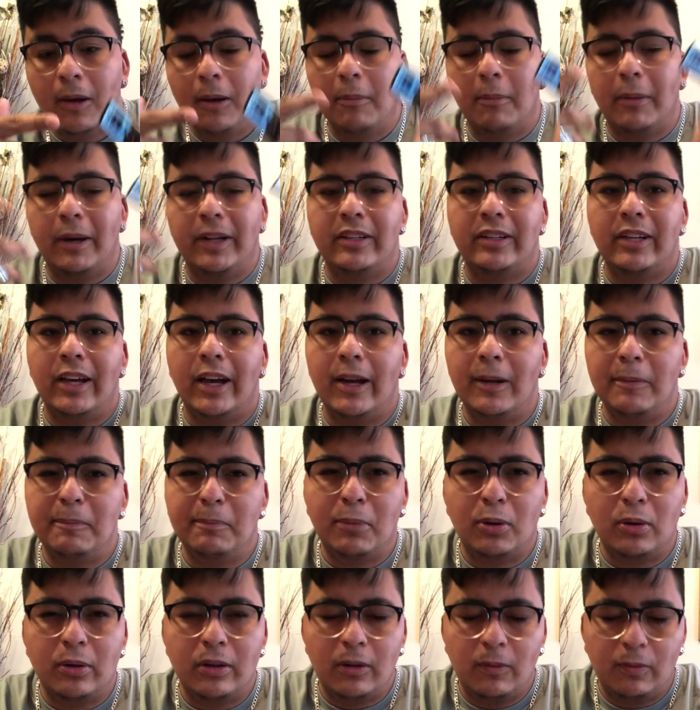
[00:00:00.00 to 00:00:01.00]
My dad
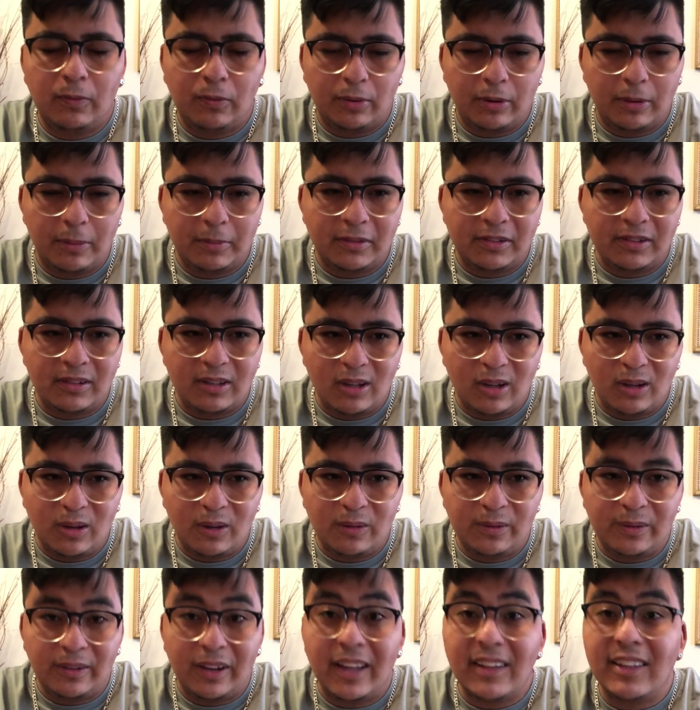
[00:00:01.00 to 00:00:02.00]
bought it for
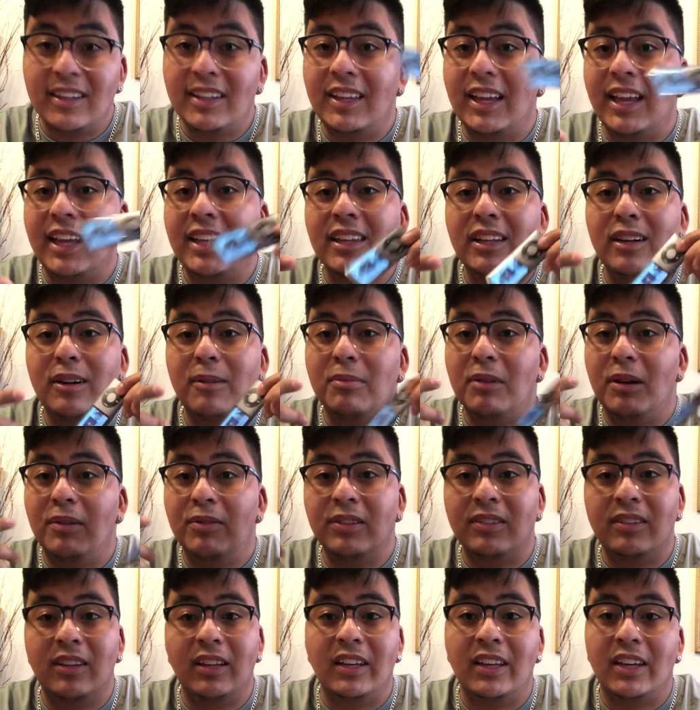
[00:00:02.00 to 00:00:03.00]
himself and then ended up never
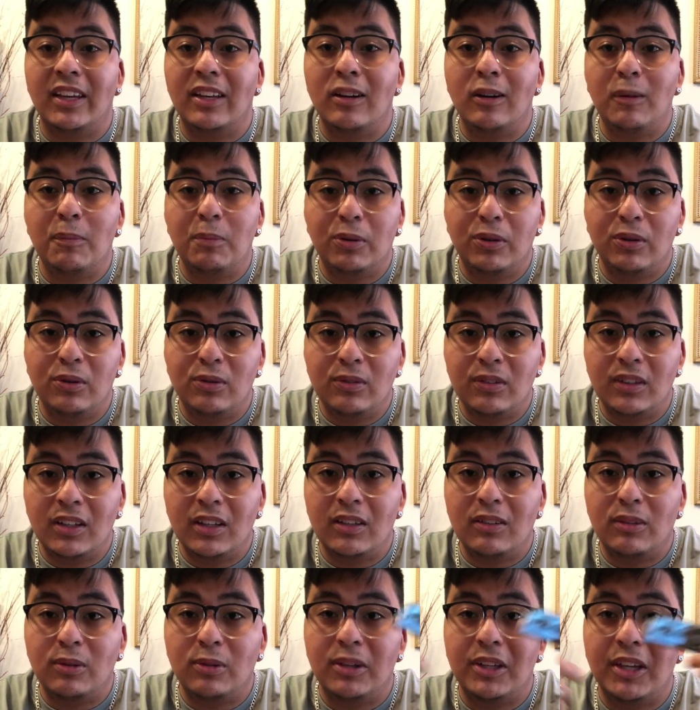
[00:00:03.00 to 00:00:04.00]
setting it up or using
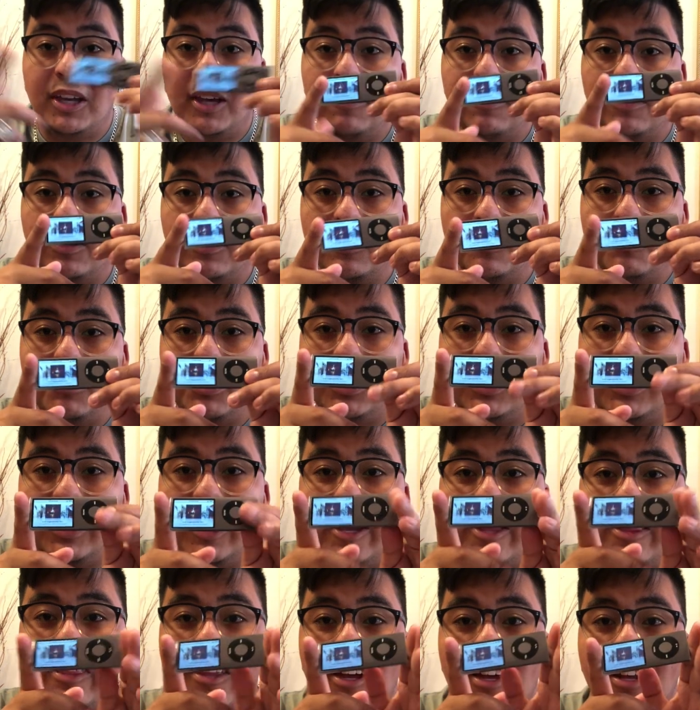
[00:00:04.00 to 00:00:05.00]
it, so he gave it to me.
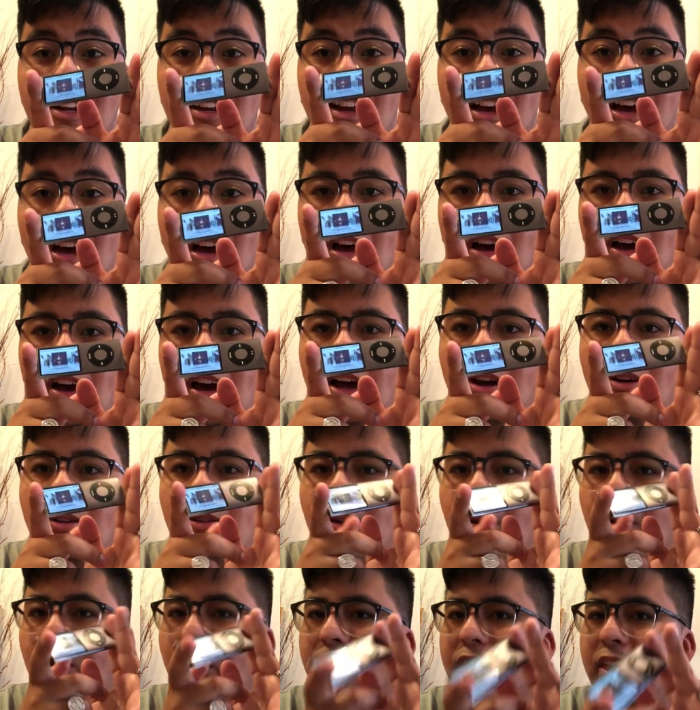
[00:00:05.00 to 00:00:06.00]
And then uh, I don't
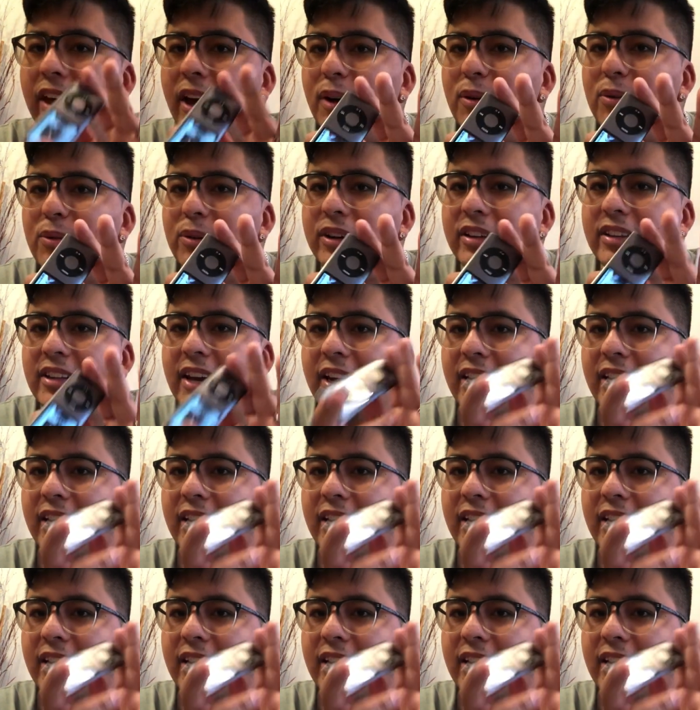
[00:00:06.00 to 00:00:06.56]
know where that went.